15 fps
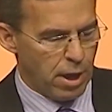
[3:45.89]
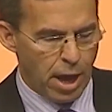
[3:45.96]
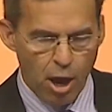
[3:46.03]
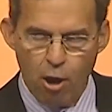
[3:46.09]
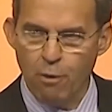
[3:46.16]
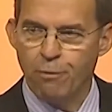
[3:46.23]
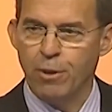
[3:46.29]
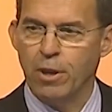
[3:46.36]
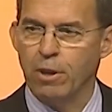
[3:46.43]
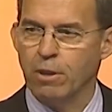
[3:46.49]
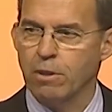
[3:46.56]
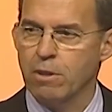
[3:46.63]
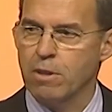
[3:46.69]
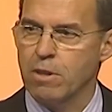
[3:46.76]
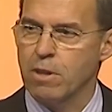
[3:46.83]

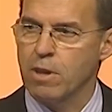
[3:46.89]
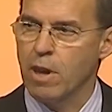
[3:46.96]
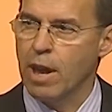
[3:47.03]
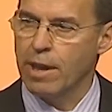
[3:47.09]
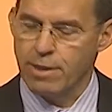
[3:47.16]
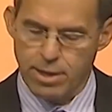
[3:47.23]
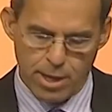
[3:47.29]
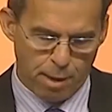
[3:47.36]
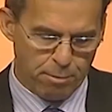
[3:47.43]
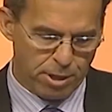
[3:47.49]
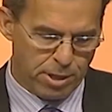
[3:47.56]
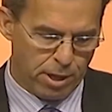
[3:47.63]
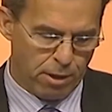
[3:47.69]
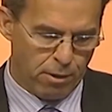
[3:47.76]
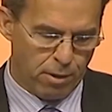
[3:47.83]
airfields, and
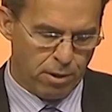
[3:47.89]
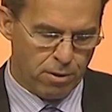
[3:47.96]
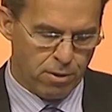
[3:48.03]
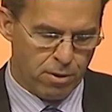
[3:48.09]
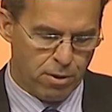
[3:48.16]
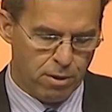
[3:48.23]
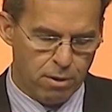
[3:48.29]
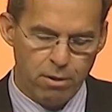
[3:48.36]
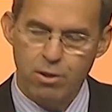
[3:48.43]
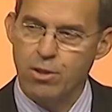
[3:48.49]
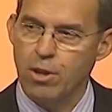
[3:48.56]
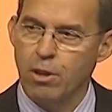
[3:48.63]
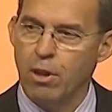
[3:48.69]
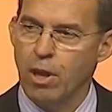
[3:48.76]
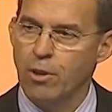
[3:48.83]
cemeteries,
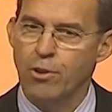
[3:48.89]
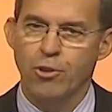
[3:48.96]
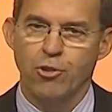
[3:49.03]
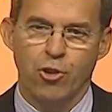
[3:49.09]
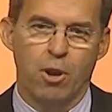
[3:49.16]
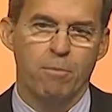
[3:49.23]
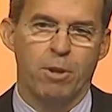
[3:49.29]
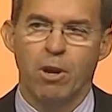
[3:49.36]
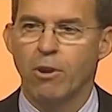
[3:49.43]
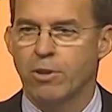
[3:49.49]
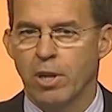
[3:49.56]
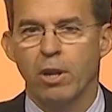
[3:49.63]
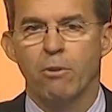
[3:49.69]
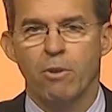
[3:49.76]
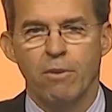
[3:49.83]
still under German
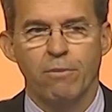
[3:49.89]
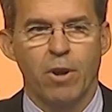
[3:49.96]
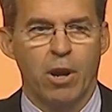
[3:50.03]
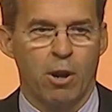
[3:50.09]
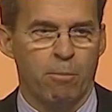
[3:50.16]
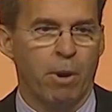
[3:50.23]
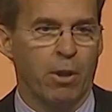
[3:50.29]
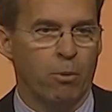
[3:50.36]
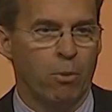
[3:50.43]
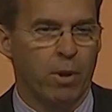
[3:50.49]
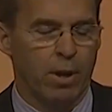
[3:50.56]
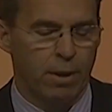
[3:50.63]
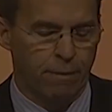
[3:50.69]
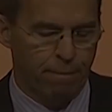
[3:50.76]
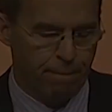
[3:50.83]
artillery fire, by the way.